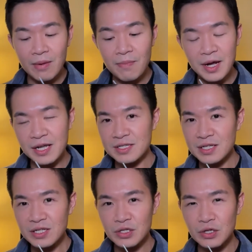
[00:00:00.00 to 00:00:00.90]
But is
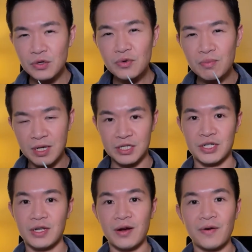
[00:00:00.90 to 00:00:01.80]
it too much
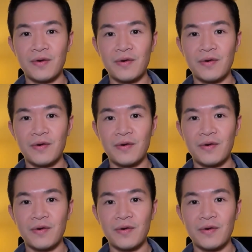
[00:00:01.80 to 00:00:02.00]
though?